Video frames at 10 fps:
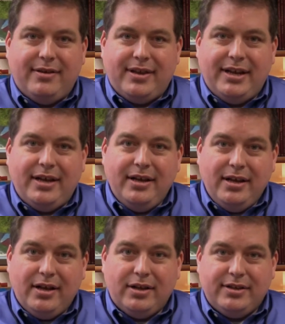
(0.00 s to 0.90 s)
of the
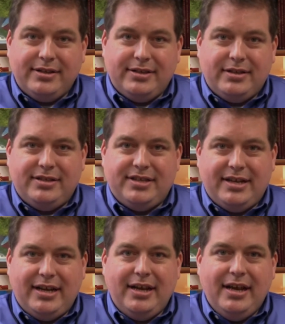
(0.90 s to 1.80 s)

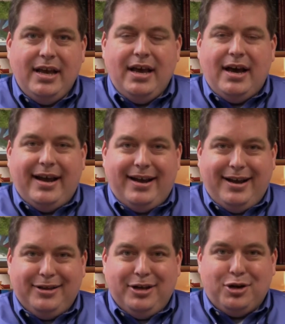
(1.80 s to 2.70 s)
city, I
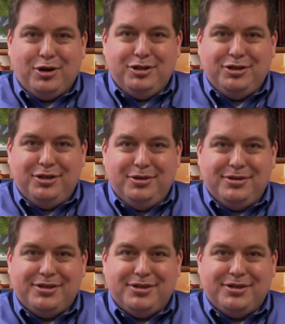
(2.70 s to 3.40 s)
highly encourage you to do